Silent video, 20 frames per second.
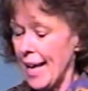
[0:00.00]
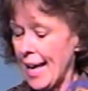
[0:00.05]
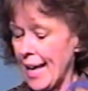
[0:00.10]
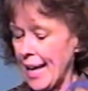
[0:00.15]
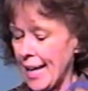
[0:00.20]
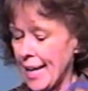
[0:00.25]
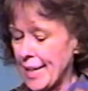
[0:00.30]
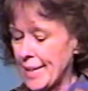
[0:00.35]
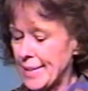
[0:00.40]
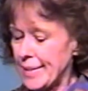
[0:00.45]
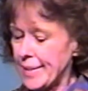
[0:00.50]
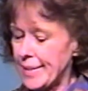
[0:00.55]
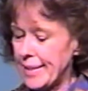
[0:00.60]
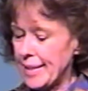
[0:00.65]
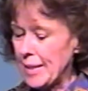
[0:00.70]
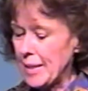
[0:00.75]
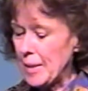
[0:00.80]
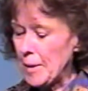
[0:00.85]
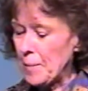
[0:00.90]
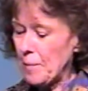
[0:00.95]
And
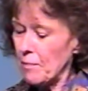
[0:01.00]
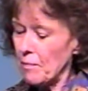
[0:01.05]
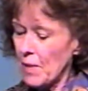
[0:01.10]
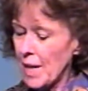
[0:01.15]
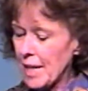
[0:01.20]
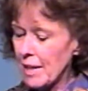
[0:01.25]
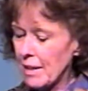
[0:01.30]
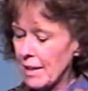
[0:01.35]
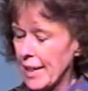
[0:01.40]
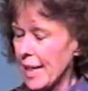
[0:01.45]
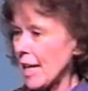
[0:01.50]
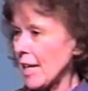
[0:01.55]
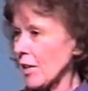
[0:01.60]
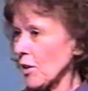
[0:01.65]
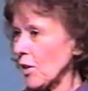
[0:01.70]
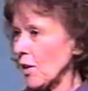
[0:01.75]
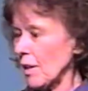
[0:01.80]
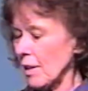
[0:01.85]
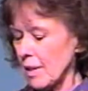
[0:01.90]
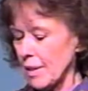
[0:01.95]
uh, finally, I
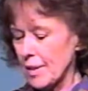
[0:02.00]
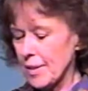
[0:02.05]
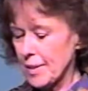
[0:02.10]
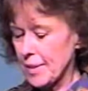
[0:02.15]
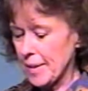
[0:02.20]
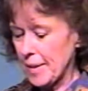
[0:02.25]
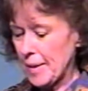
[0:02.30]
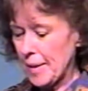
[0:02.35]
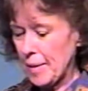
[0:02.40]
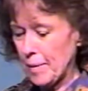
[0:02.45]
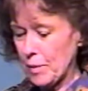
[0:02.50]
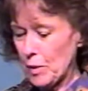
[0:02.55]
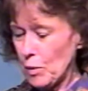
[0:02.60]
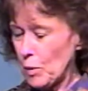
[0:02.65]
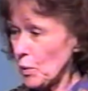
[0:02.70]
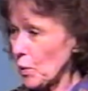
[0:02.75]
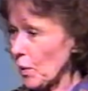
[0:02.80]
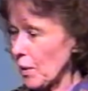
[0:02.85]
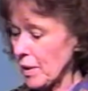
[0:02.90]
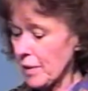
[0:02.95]
called uh, New
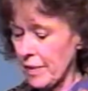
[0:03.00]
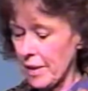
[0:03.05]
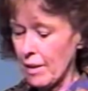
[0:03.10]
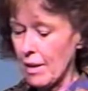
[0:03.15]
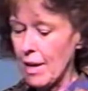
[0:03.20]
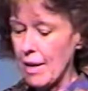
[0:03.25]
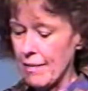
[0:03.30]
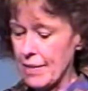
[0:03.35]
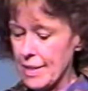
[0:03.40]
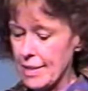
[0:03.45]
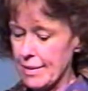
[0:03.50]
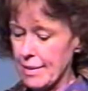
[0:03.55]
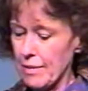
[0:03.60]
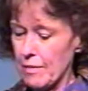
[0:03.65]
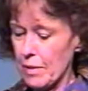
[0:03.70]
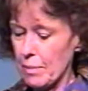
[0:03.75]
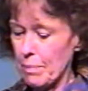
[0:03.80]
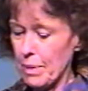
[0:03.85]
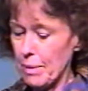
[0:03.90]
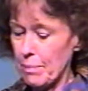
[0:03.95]
York, the office
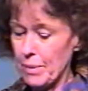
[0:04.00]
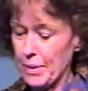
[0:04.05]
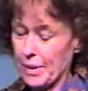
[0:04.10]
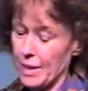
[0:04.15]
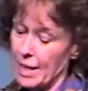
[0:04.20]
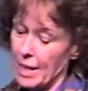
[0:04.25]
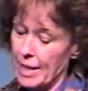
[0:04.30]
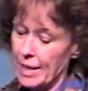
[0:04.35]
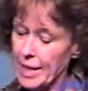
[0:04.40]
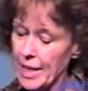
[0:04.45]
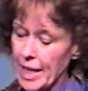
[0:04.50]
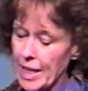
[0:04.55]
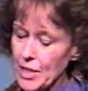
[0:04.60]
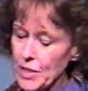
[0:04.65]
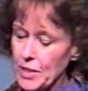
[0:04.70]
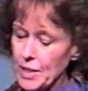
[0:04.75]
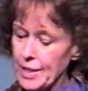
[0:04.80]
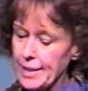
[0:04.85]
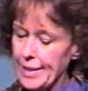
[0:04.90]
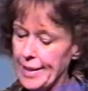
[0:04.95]
of the
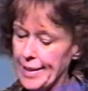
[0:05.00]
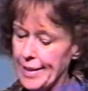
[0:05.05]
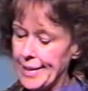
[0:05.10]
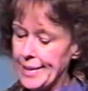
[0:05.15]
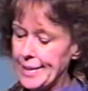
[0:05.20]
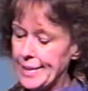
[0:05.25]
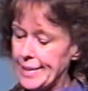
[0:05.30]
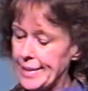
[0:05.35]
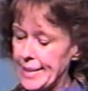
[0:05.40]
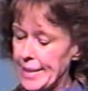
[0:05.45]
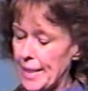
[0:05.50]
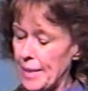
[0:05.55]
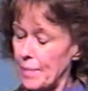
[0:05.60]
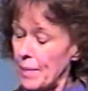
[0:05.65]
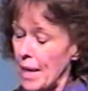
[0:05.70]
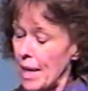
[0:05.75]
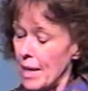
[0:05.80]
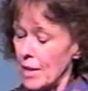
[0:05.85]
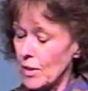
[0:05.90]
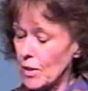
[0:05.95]
publication, and uh,
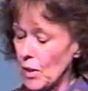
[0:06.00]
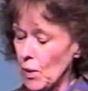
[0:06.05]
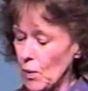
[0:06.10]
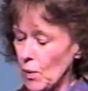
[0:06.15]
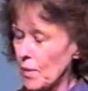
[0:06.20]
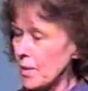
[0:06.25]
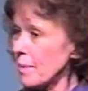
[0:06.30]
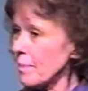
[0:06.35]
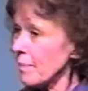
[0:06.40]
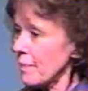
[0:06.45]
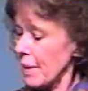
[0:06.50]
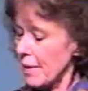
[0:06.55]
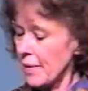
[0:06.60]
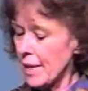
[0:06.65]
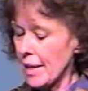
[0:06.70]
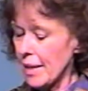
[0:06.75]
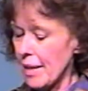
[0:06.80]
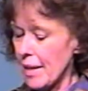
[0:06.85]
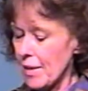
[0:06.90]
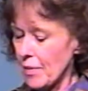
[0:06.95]
told them
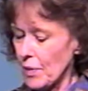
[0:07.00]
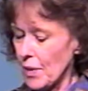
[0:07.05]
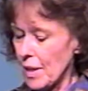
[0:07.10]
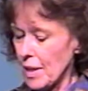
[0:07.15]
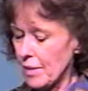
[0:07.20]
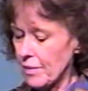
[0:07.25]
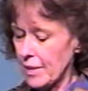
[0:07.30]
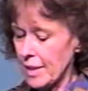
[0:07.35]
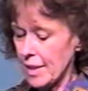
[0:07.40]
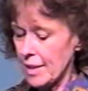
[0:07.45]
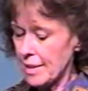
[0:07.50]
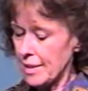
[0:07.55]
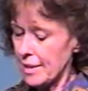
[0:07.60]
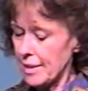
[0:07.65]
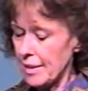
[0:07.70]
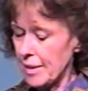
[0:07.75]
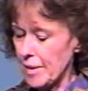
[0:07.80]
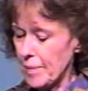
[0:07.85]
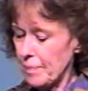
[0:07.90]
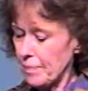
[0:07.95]
that I thought that
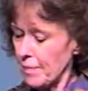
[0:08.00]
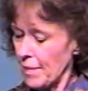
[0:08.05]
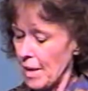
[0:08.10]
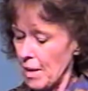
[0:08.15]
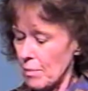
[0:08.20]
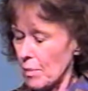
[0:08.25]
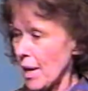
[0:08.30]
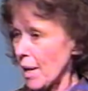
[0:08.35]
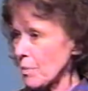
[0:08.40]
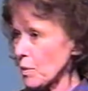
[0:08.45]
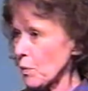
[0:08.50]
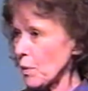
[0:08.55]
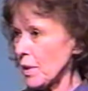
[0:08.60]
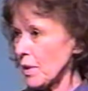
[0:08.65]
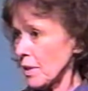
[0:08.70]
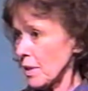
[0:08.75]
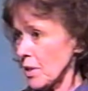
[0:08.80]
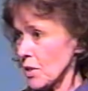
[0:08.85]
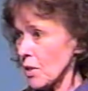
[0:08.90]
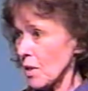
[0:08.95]
uh, perhaps we
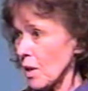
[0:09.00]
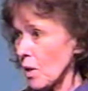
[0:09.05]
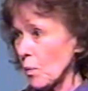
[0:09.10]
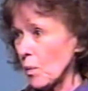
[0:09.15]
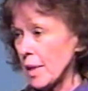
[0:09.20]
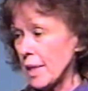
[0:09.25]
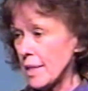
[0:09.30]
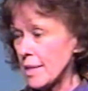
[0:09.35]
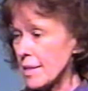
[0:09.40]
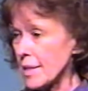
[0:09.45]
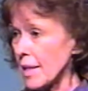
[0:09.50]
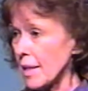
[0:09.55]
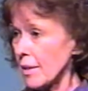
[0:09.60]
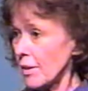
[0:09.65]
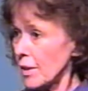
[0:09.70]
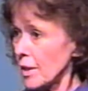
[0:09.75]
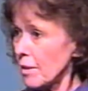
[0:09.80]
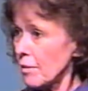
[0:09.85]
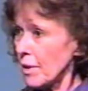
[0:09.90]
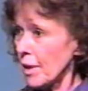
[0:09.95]
could start one in San
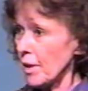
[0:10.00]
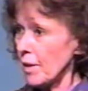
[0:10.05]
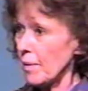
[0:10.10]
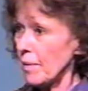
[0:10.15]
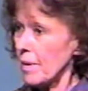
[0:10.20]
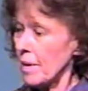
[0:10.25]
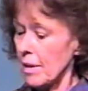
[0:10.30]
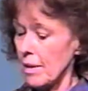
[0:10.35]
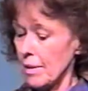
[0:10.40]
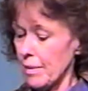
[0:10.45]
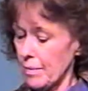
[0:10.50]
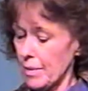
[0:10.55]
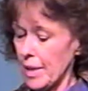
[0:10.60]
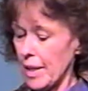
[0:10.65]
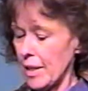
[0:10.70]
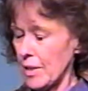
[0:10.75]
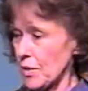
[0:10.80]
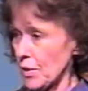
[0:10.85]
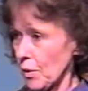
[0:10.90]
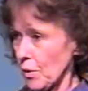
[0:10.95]
Antonio, uh,
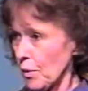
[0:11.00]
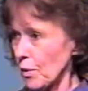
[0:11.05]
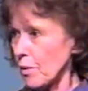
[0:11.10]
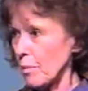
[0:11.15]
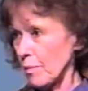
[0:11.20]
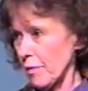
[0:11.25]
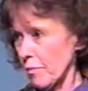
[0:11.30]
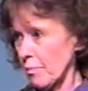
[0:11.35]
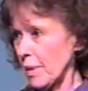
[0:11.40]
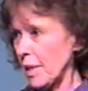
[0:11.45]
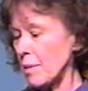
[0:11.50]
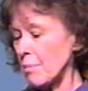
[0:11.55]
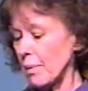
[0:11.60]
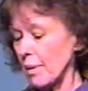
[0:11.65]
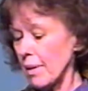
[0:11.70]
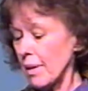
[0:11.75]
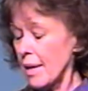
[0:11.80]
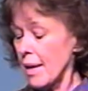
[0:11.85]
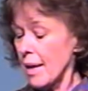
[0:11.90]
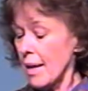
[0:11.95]
that is a group of
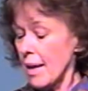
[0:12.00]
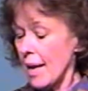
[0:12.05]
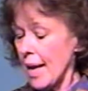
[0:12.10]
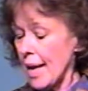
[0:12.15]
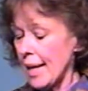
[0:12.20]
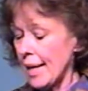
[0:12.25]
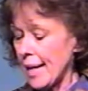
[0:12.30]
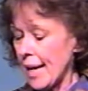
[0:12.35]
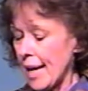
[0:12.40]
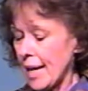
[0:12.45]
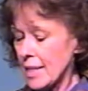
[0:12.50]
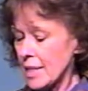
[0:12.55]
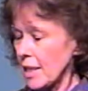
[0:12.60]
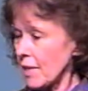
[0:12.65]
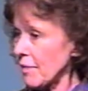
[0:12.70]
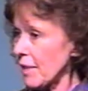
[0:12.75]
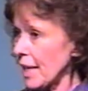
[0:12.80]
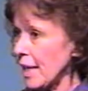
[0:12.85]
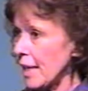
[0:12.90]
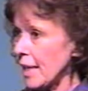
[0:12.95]
people, and ask
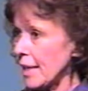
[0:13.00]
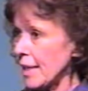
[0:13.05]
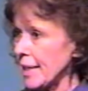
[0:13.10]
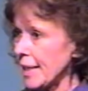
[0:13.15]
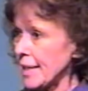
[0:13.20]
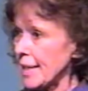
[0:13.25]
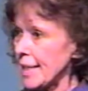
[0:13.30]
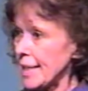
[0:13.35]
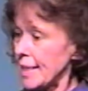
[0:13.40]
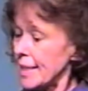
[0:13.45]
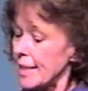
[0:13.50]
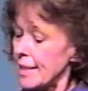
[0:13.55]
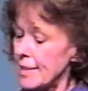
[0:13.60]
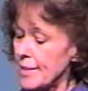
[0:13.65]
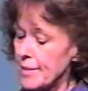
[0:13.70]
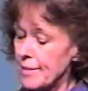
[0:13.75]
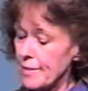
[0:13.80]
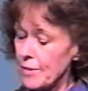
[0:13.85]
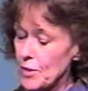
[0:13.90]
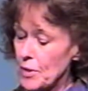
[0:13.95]
if they had any
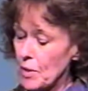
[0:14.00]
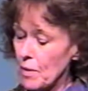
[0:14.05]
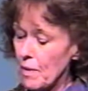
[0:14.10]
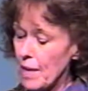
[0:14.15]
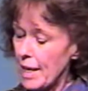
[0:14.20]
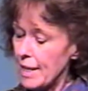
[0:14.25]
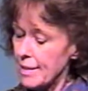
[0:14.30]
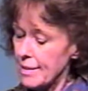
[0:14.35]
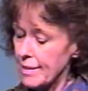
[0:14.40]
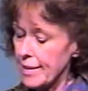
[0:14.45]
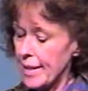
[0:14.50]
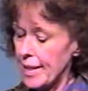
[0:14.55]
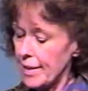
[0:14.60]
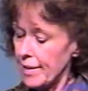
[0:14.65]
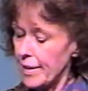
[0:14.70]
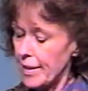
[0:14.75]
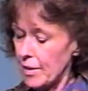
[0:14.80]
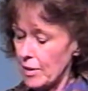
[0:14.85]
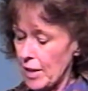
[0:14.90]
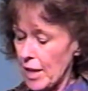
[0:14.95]
ideas. And so they said
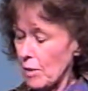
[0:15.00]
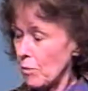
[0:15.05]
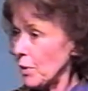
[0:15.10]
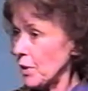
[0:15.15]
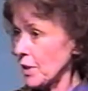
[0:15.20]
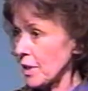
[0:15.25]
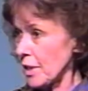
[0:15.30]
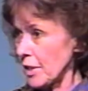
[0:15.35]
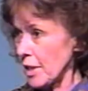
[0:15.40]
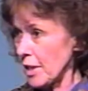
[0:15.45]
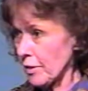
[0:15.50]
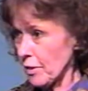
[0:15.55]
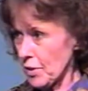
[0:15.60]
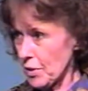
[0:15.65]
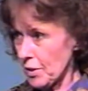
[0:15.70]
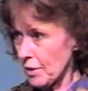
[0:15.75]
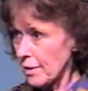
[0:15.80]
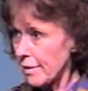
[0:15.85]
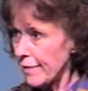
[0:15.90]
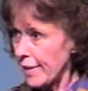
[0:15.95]
that they would conduct a
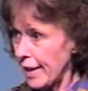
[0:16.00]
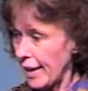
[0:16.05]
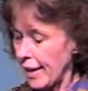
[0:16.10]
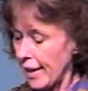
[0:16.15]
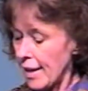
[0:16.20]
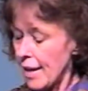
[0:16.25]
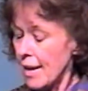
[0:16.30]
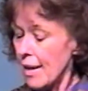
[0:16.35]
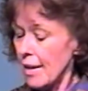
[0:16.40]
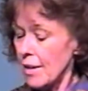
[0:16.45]
survey.